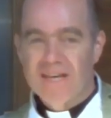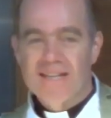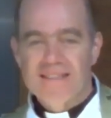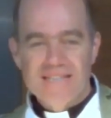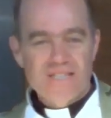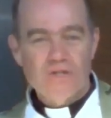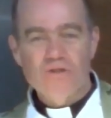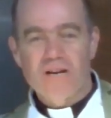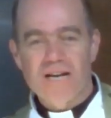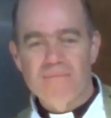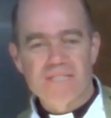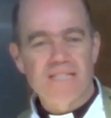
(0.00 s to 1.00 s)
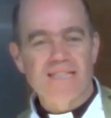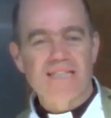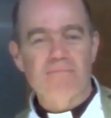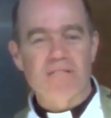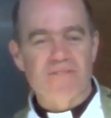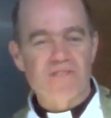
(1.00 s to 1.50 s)
this should come as a
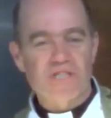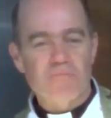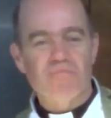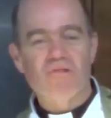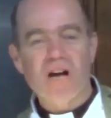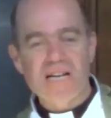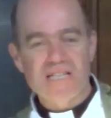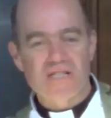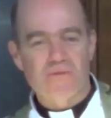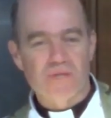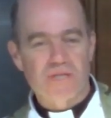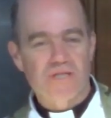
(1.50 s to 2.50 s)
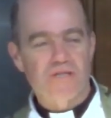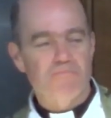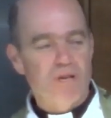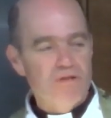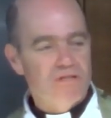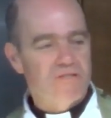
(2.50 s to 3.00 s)
little bit of a surprise to us, because
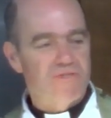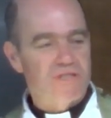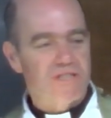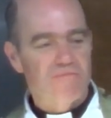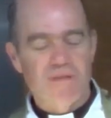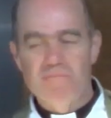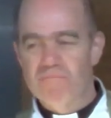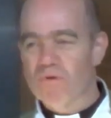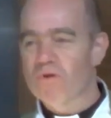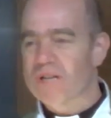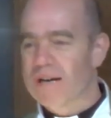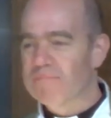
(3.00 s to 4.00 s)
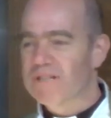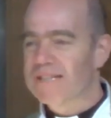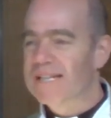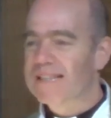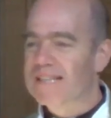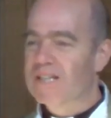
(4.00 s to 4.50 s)
most of us have been brought up to
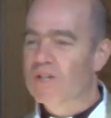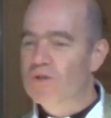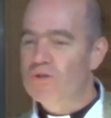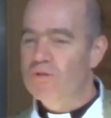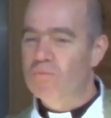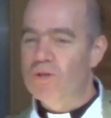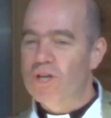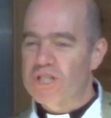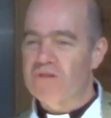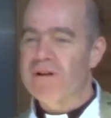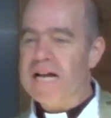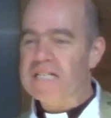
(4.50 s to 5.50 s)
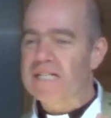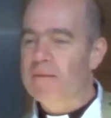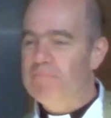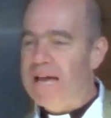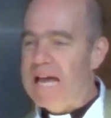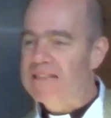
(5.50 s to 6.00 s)
think that good works are actually a
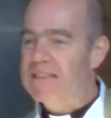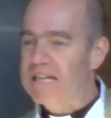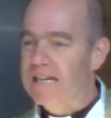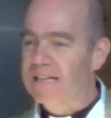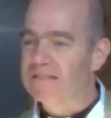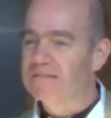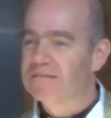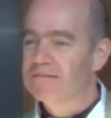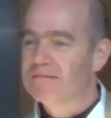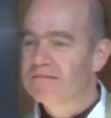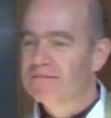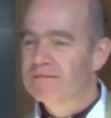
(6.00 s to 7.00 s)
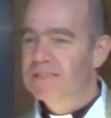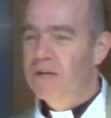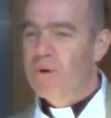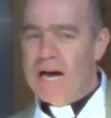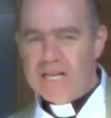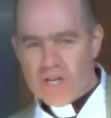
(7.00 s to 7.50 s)
bad thing.
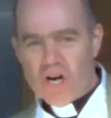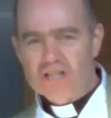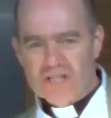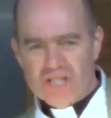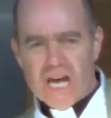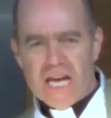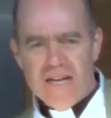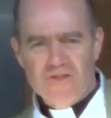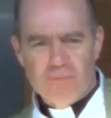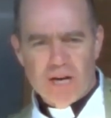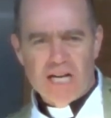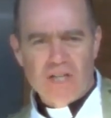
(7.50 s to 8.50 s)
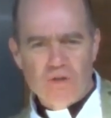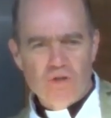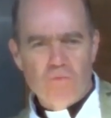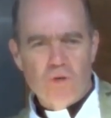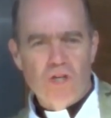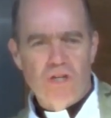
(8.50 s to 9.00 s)
You are not saved by
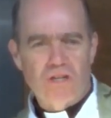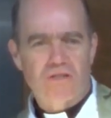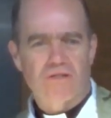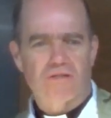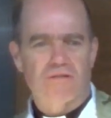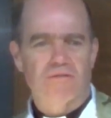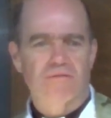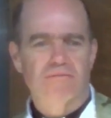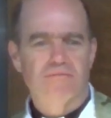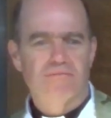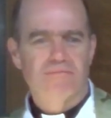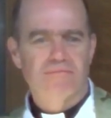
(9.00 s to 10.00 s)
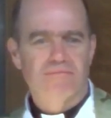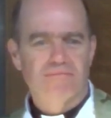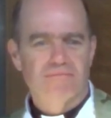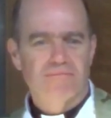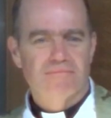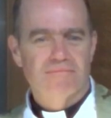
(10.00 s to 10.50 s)
good works.
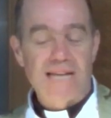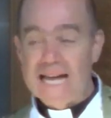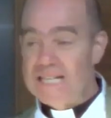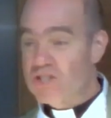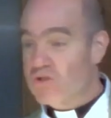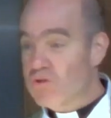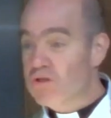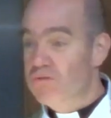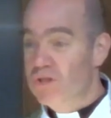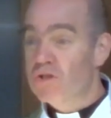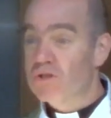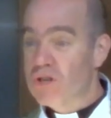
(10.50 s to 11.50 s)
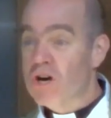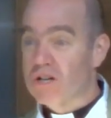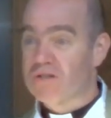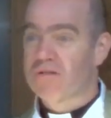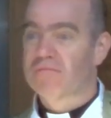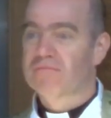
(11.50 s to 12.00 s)
And it's true, you're
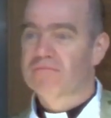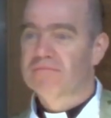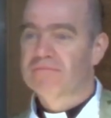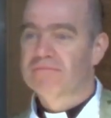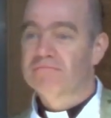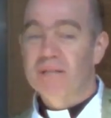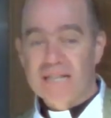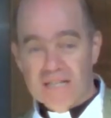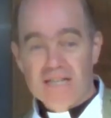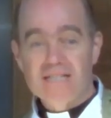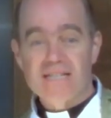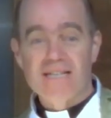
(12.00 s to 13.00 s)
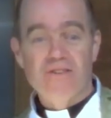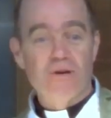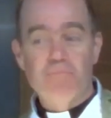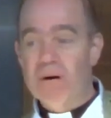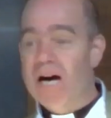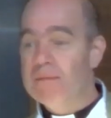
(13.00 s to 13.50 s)
not. But can I tell you, the
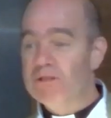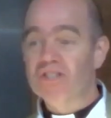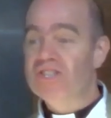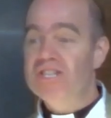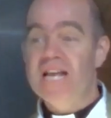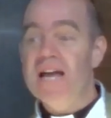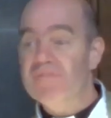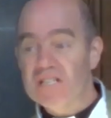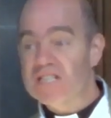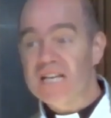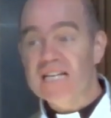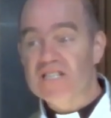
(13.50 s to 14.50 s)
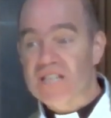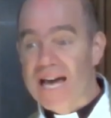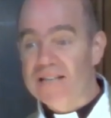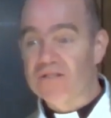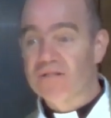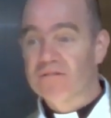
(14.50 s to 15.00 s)
Bible never says that.